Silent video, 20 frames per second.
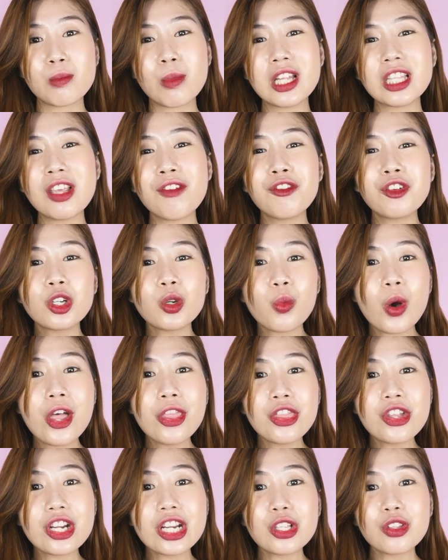But if you're
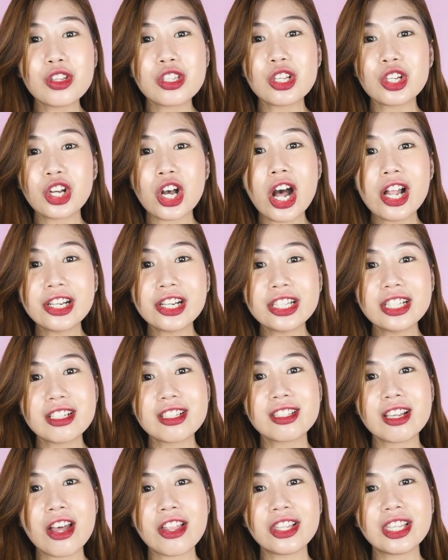wondering, this color
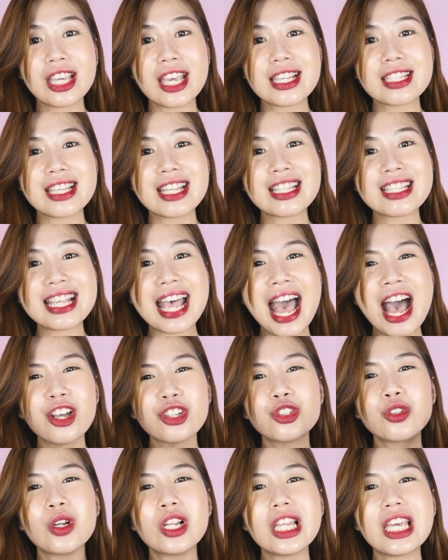ng Sun Kiss, it's
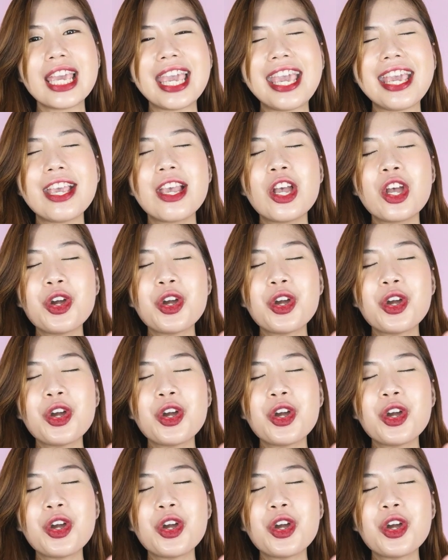actually a